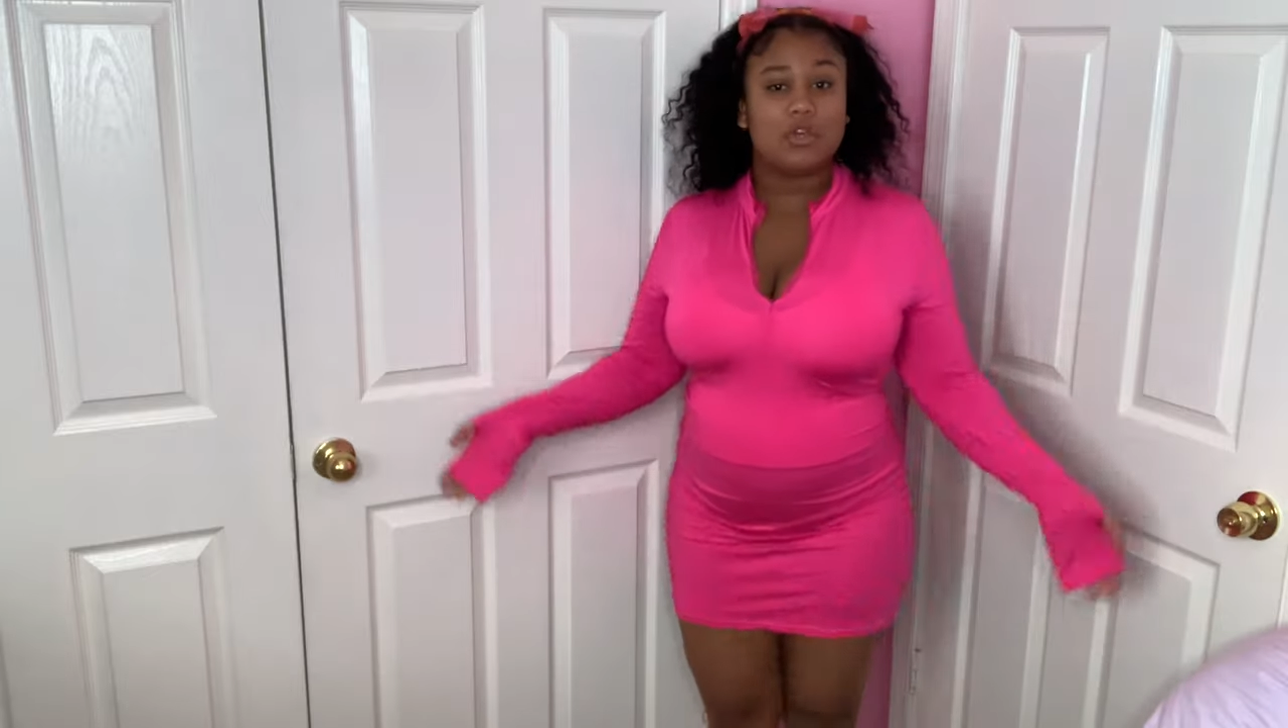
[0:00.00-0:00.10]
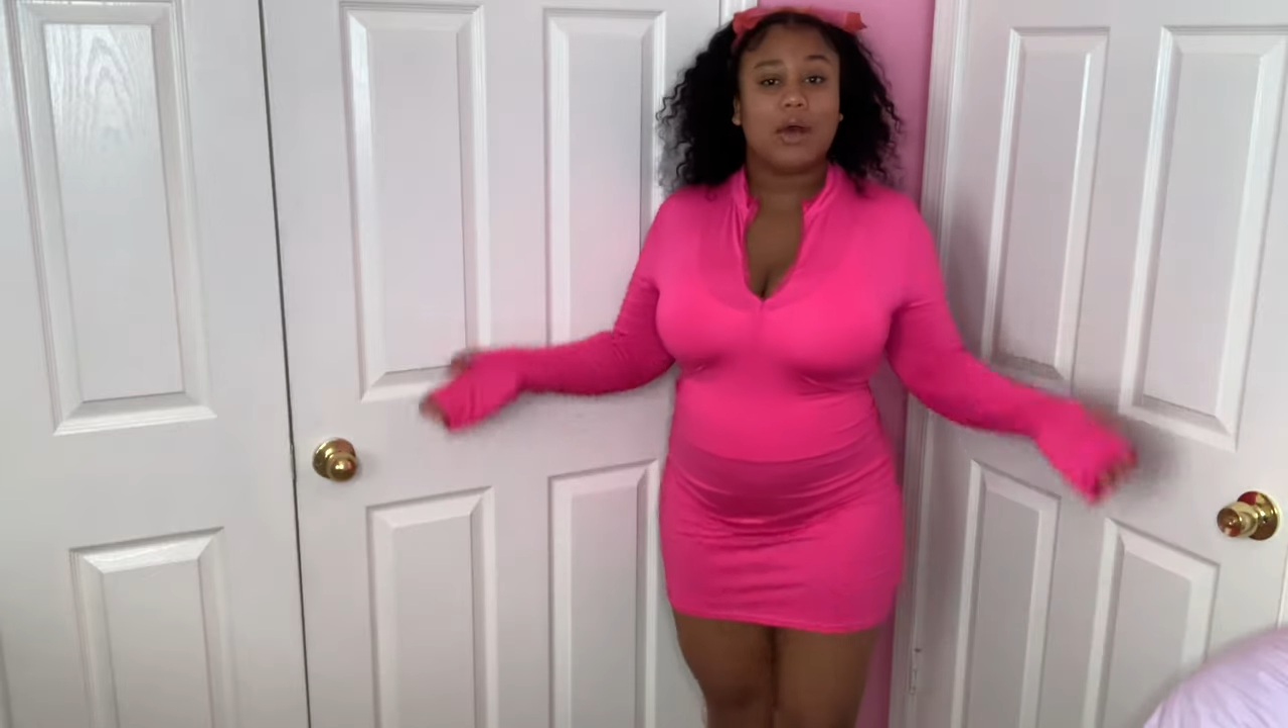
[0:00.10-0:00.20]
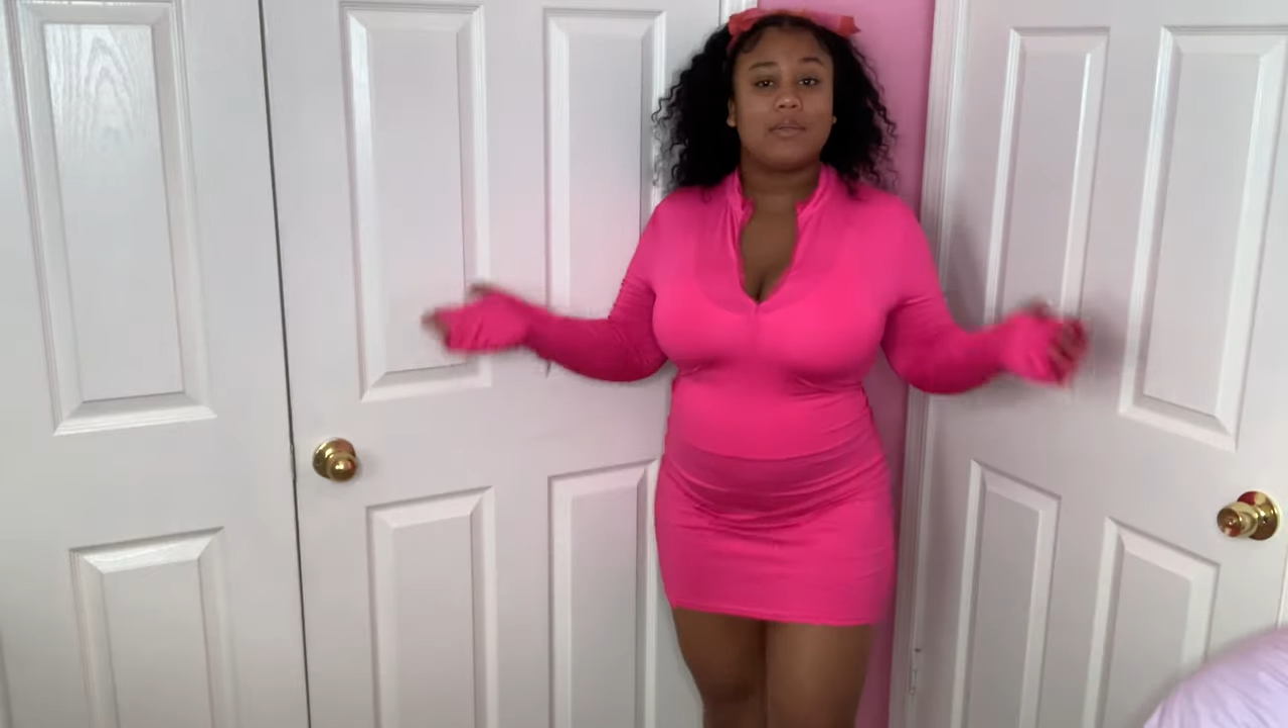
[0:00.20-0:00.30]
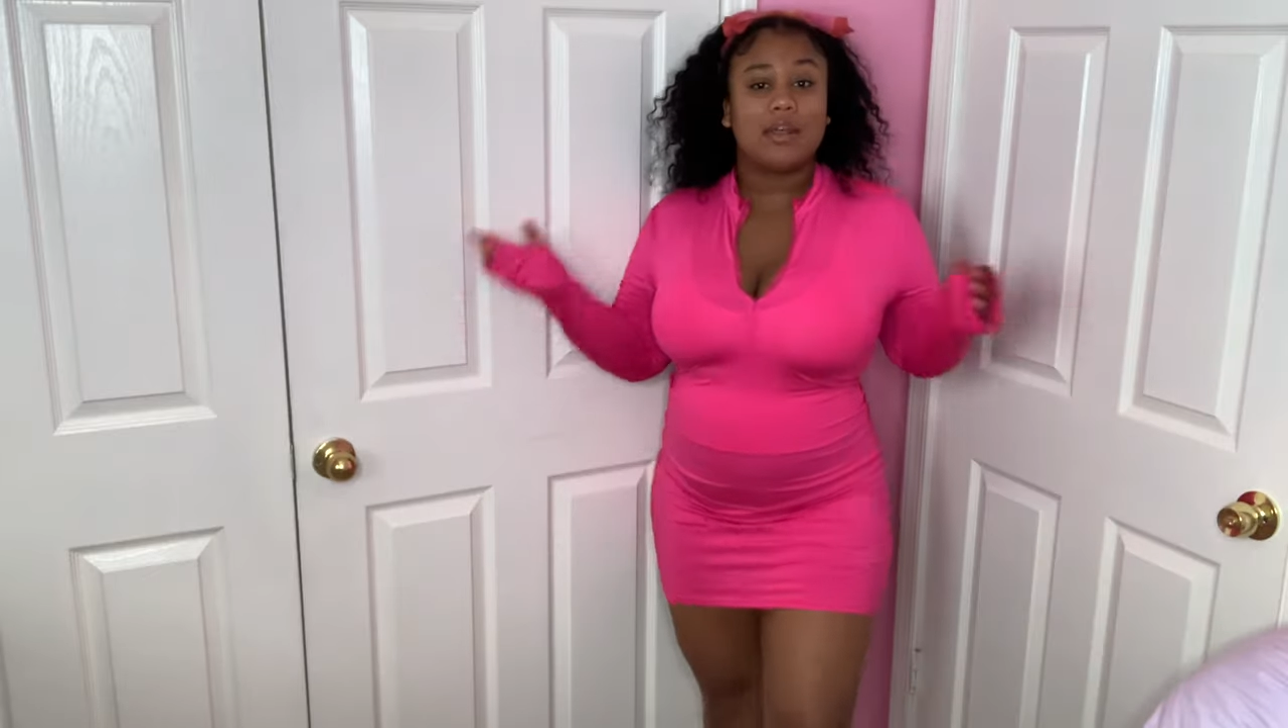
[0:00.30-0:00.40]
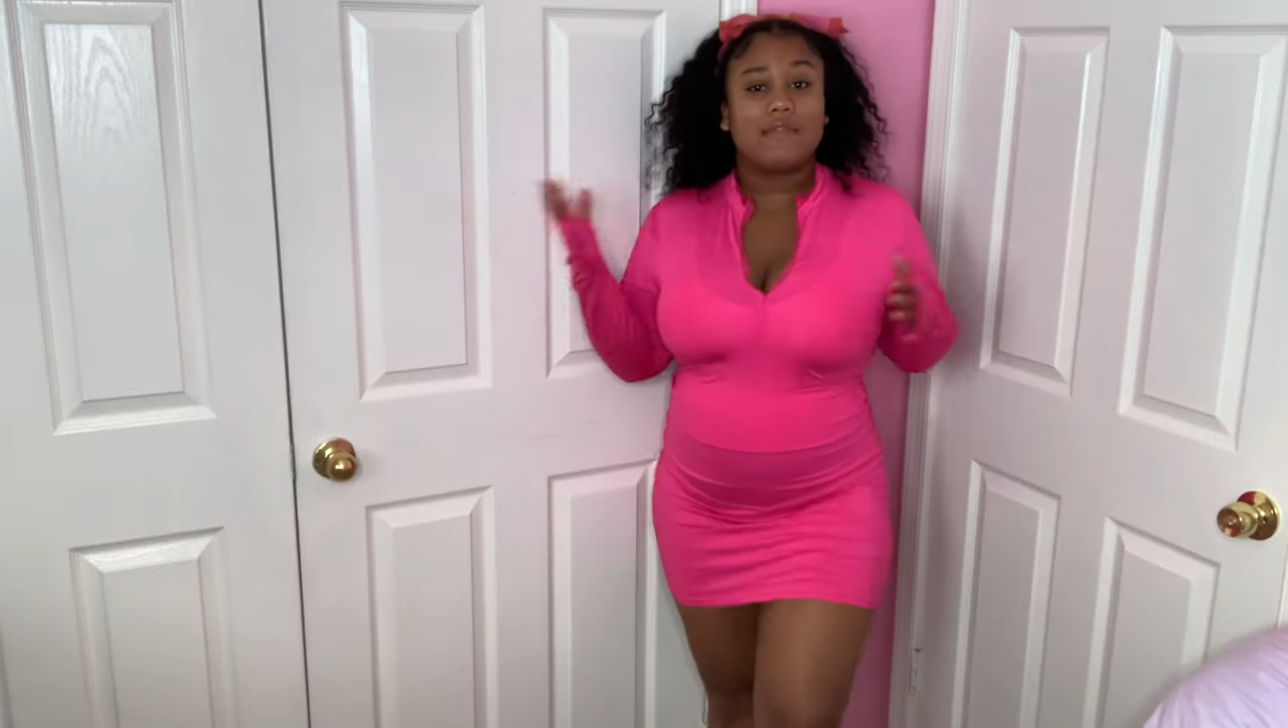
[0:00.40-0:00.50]
So
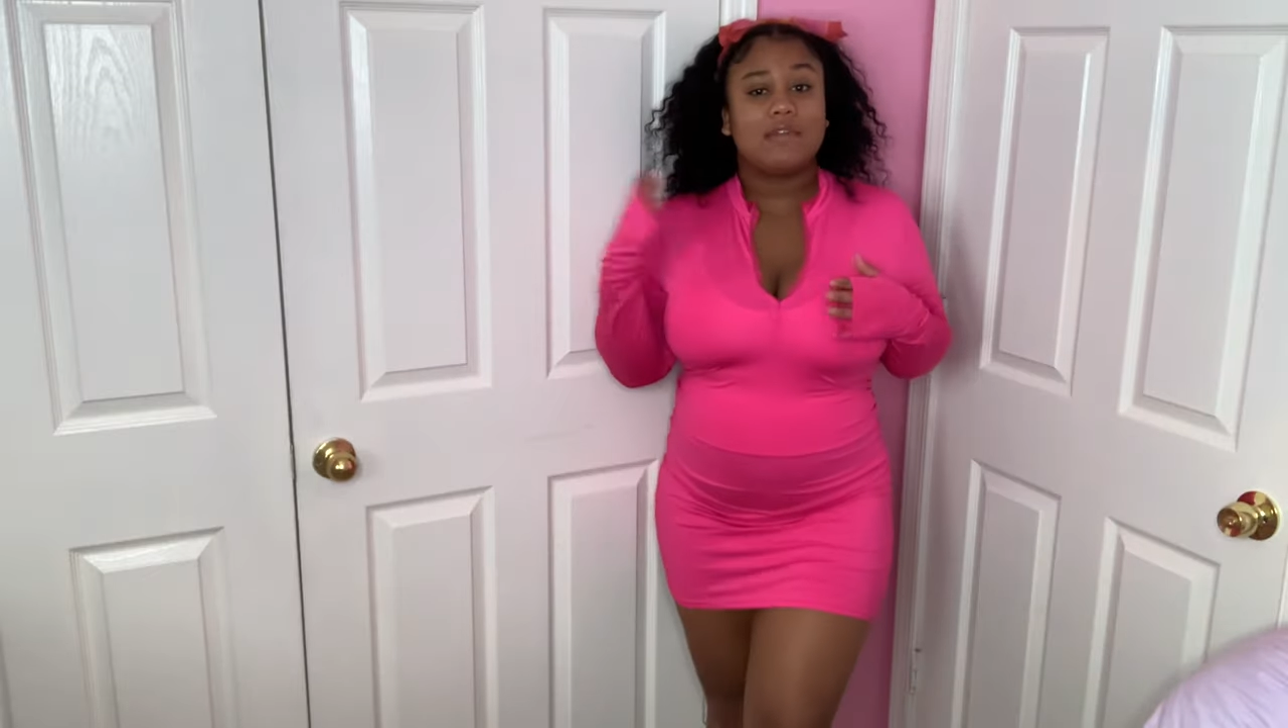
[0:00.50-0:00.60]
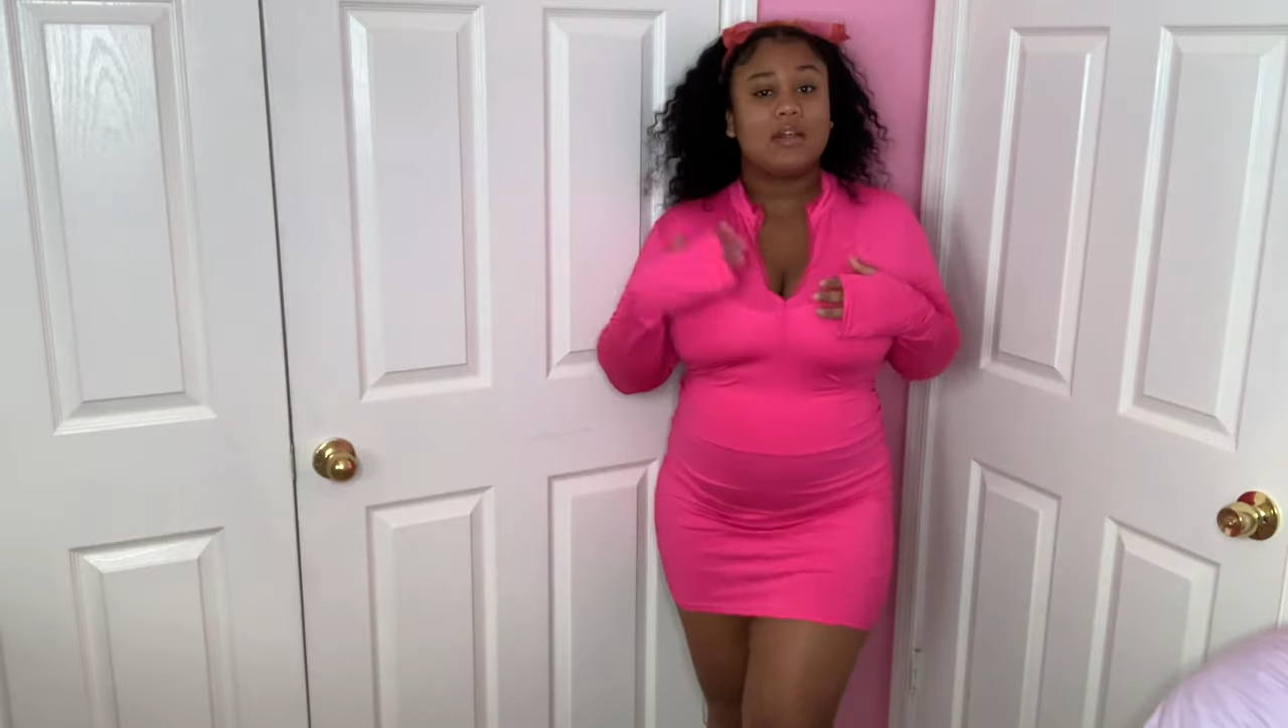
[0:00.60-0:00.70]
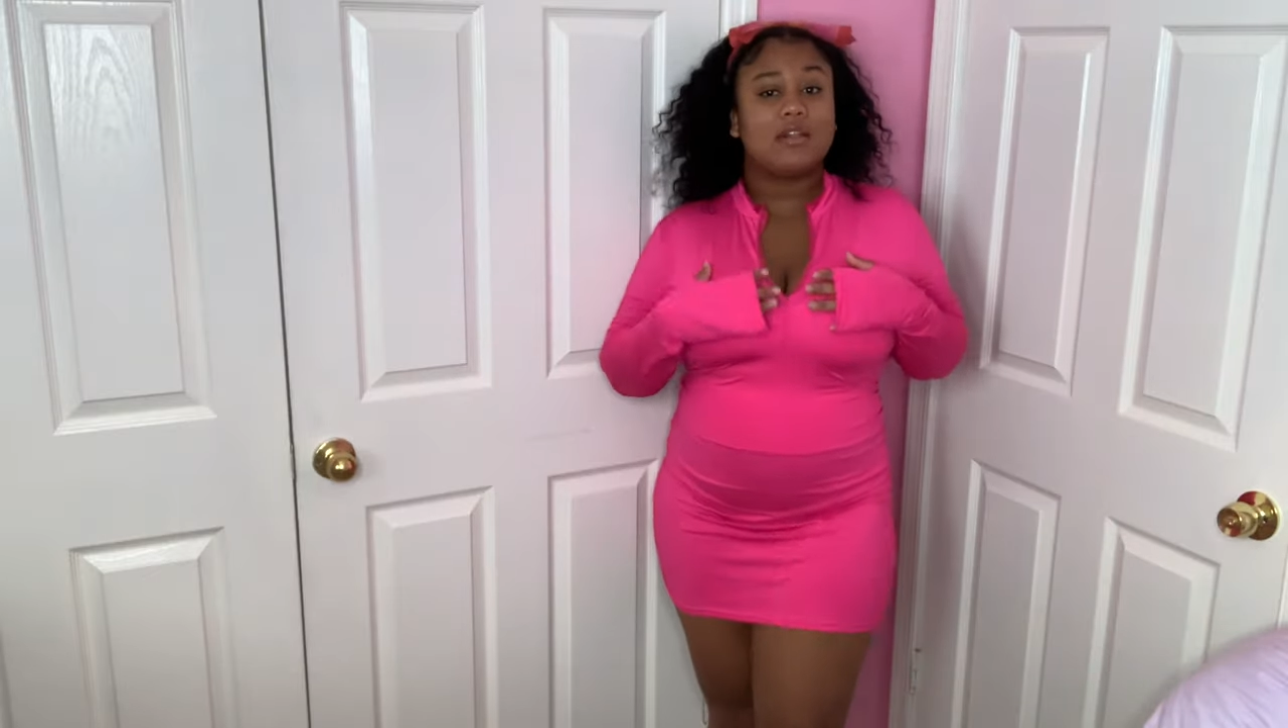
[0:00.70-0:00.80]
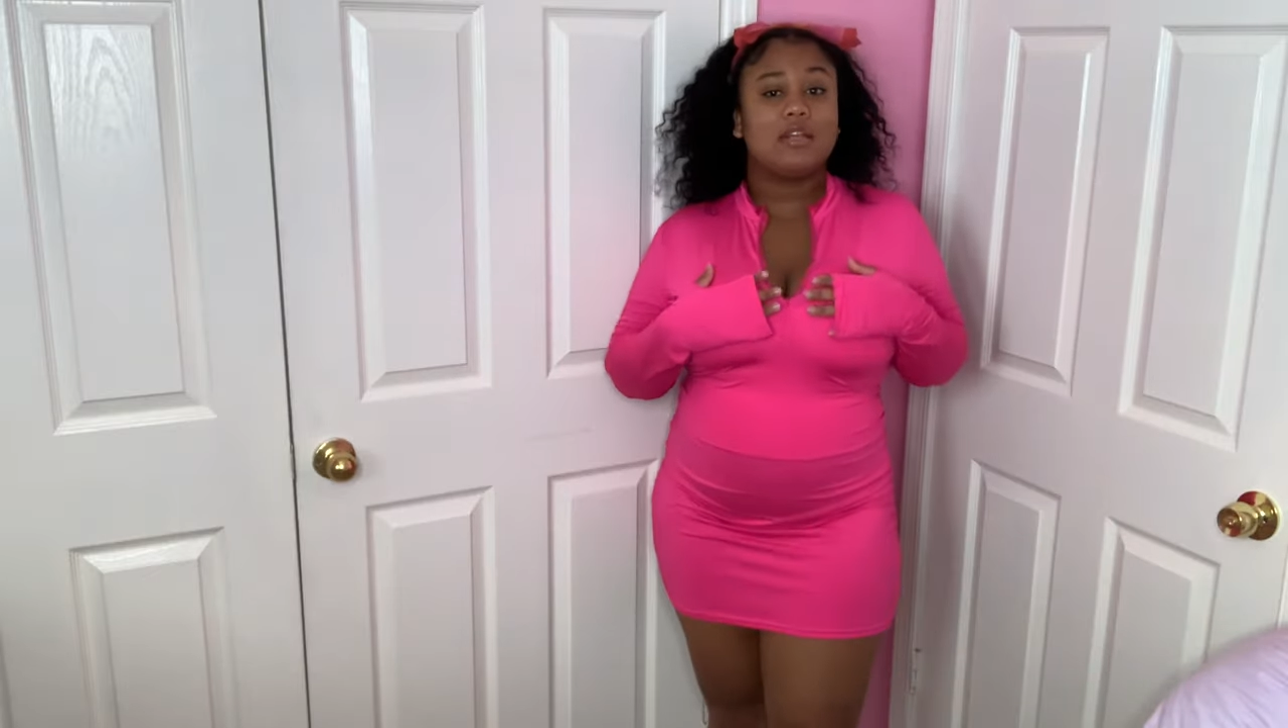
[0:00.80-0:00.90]
I definitely